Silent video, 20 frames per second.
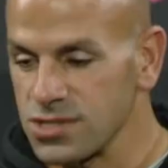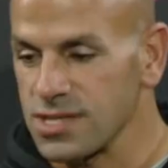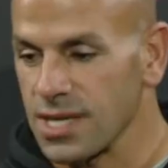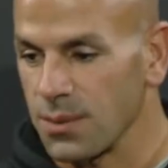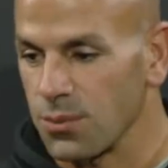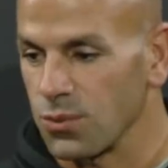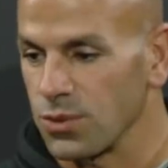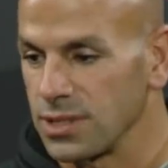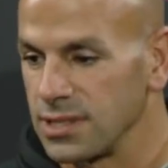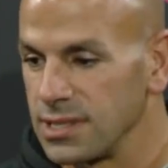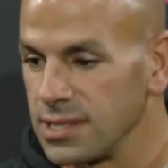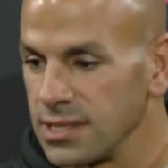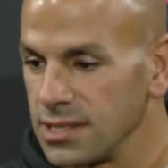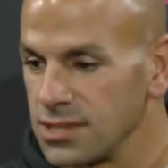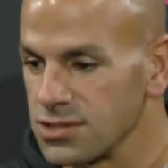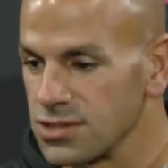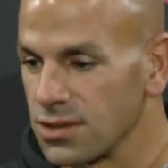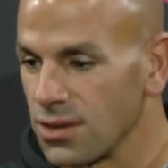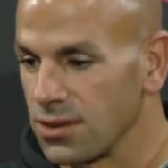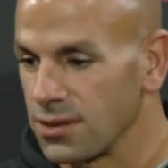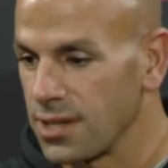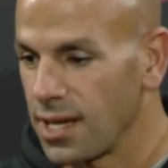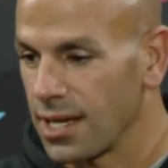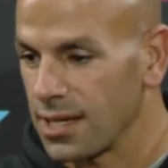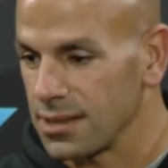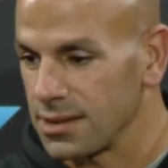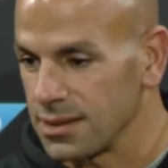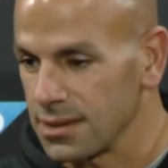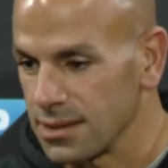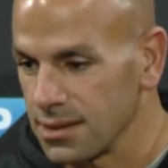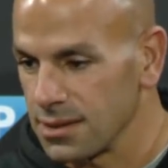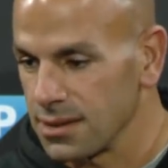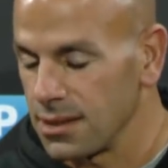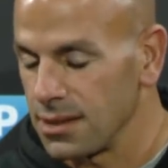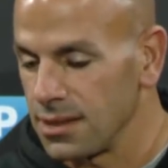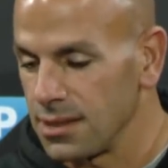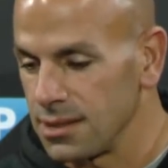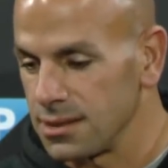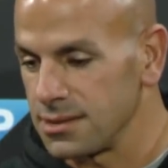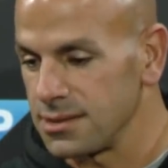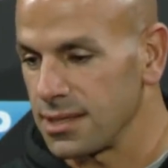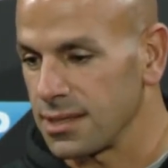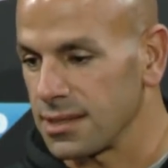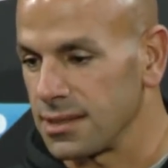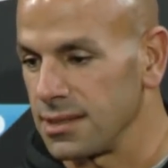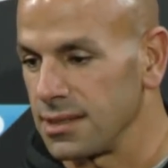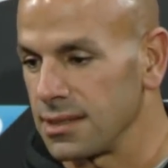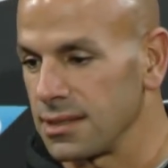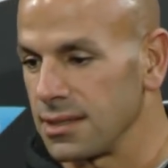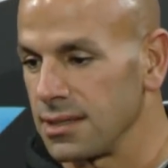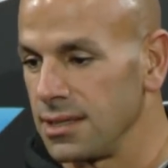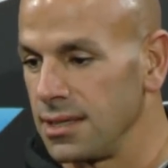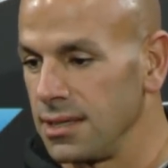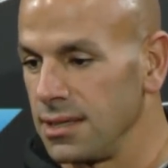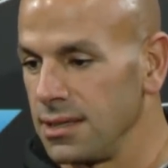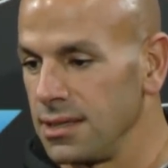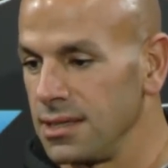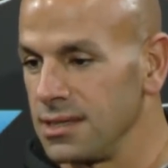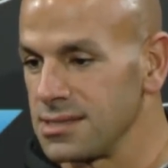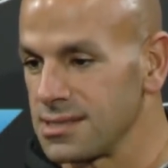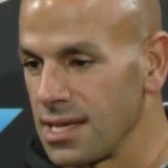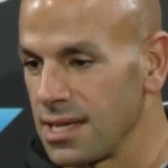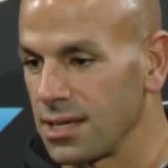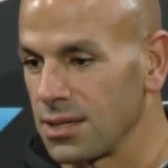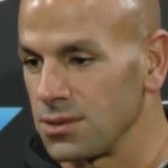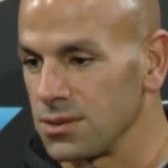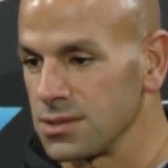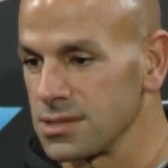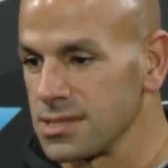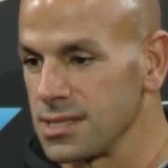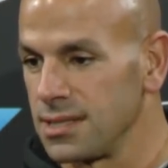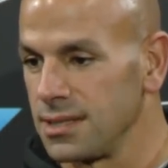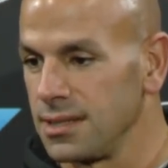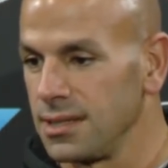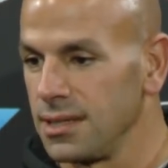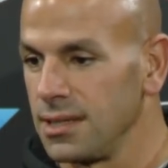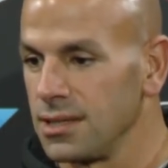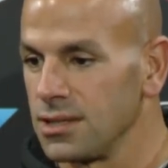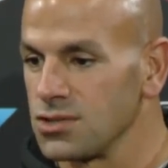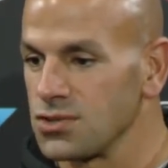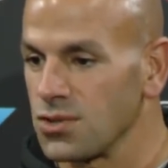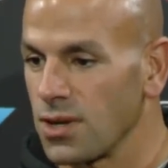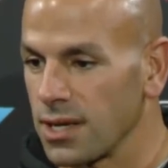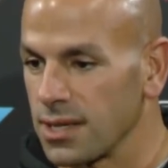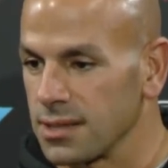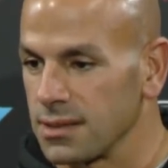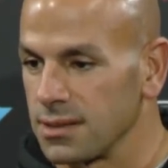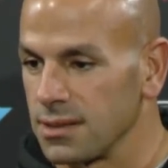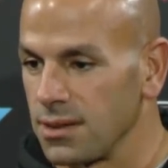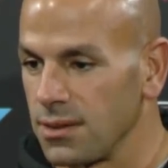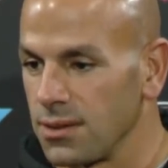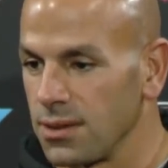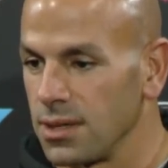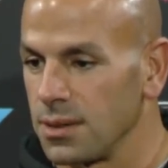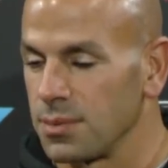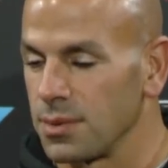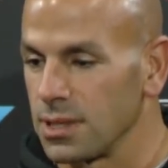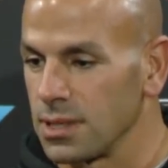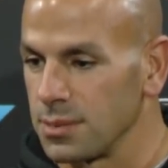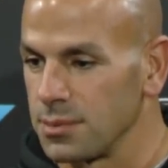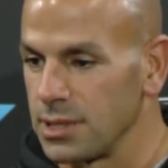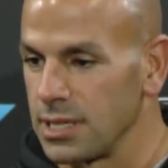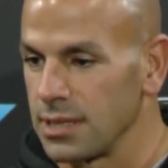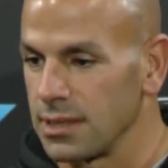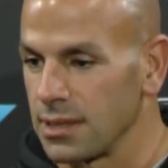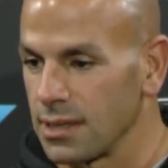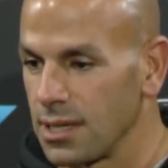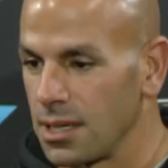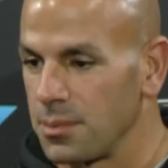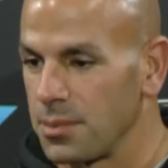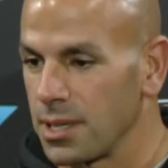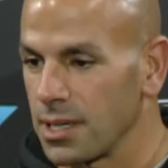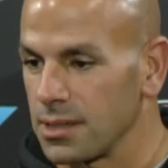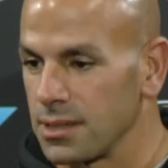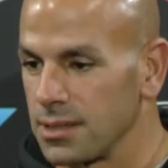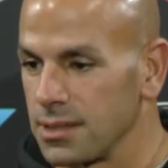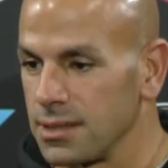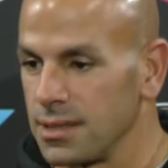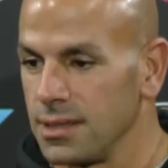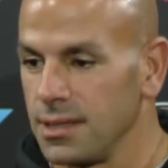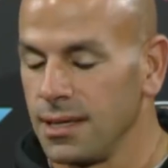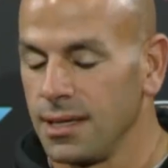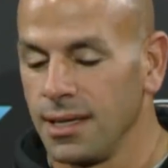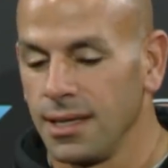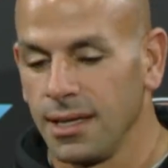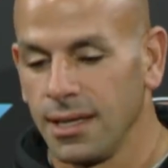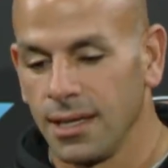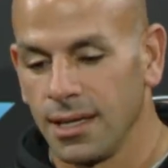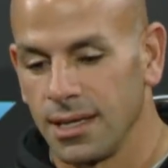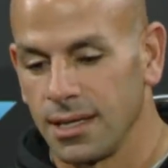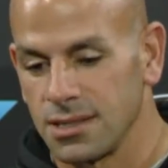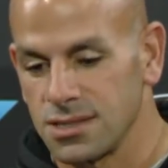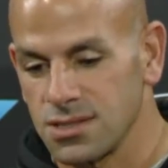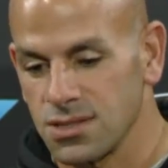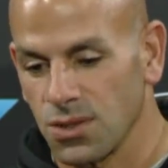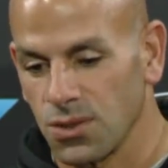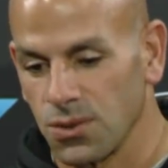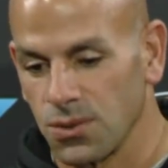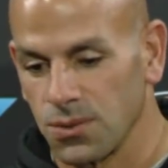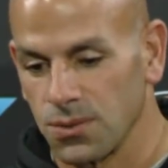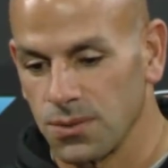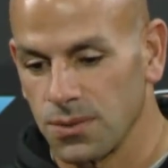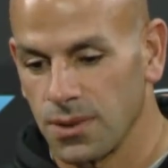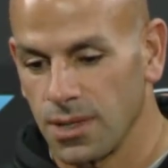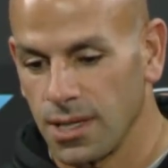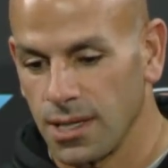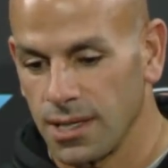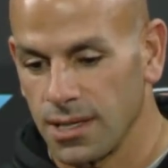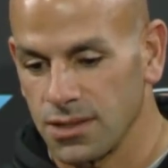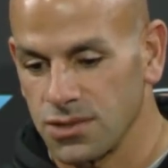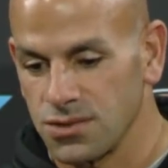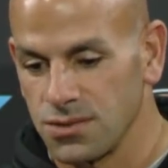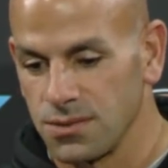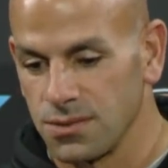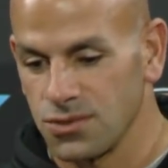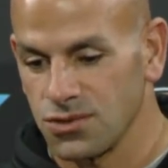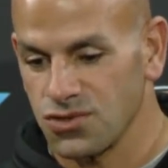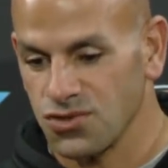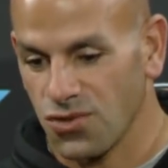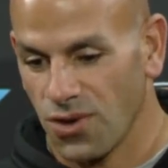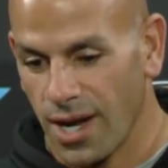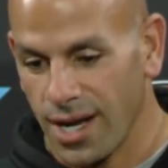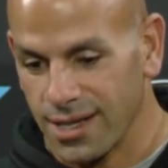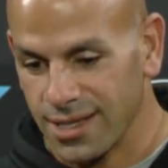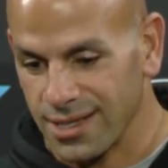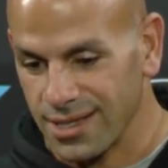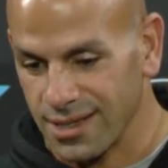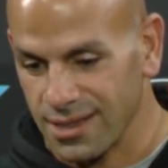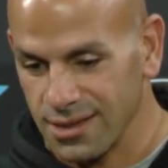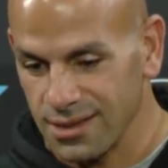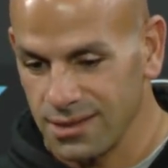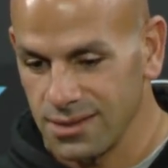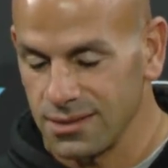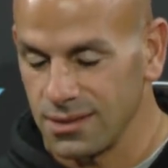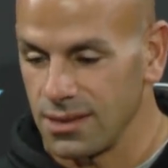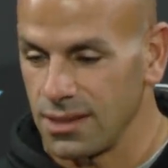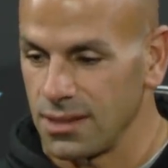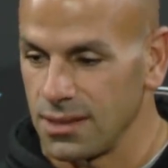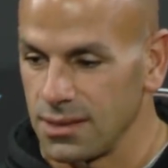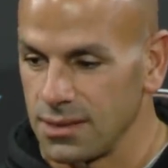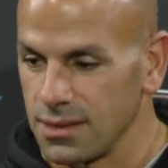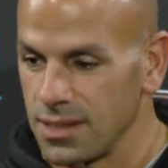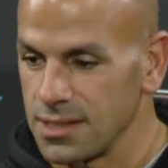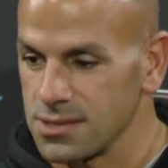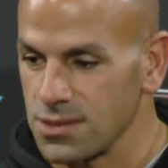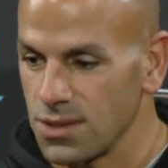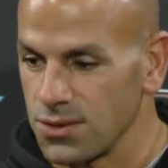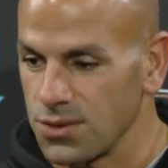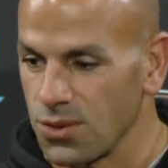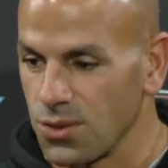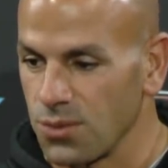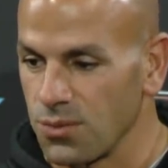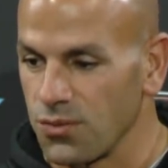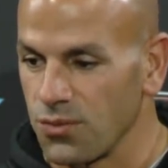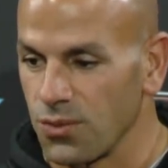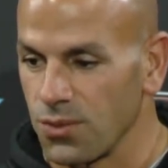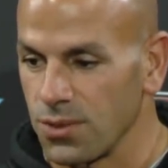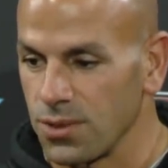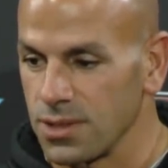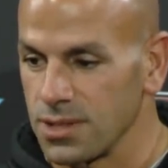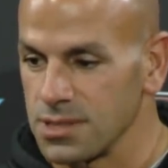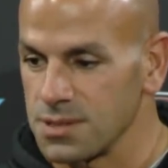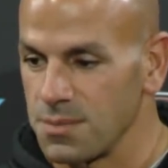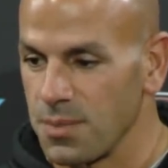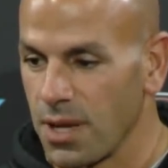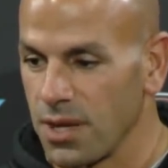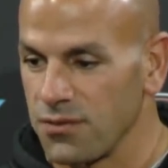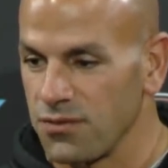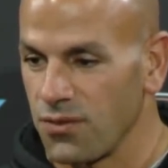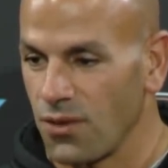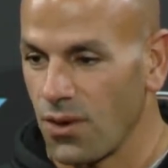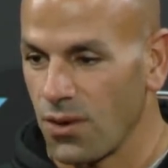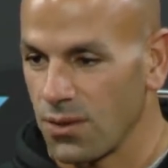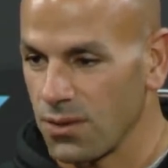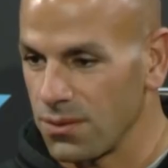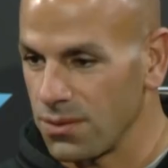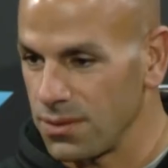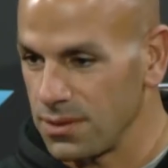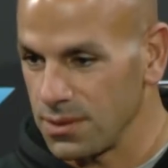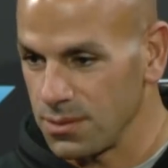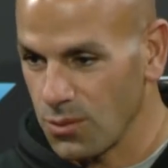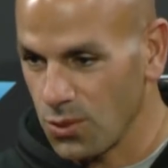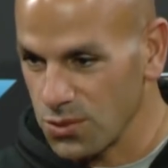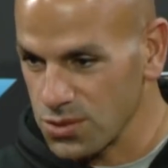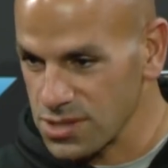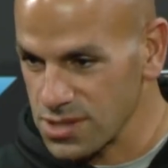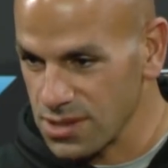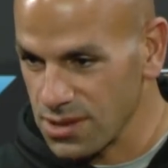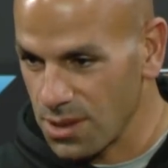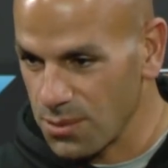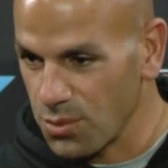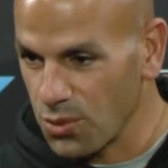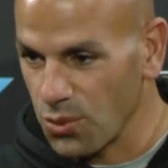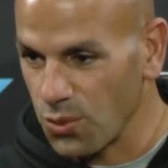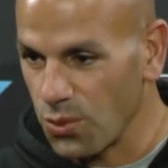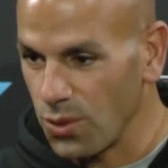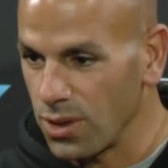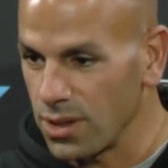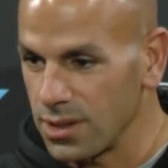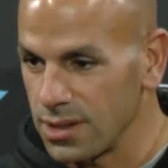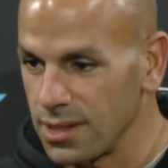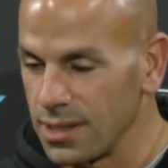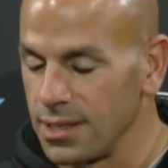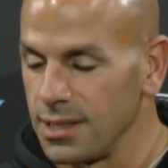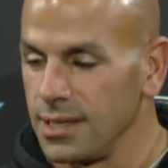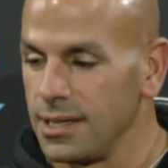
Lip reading: step we teach in our tackling technique is angles, tracking the near hip, eliminating the cutback lane. And so tracking, that's our term for it, is by far the most number one